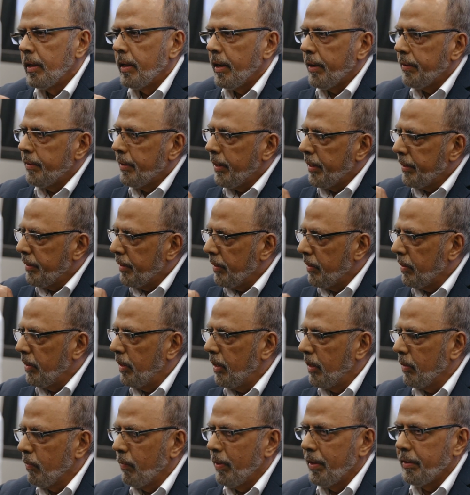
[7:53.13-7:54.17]
And then
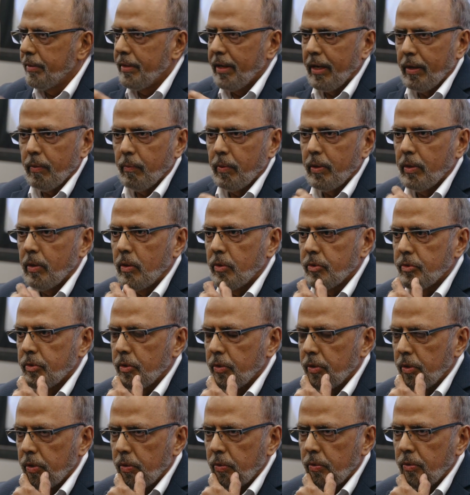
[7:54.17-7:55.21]
along with that, we also
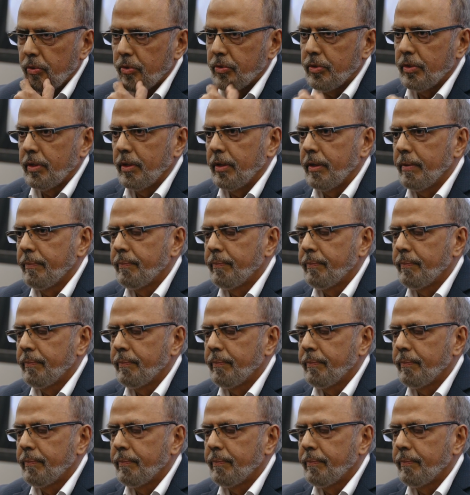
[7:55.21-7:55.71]
use,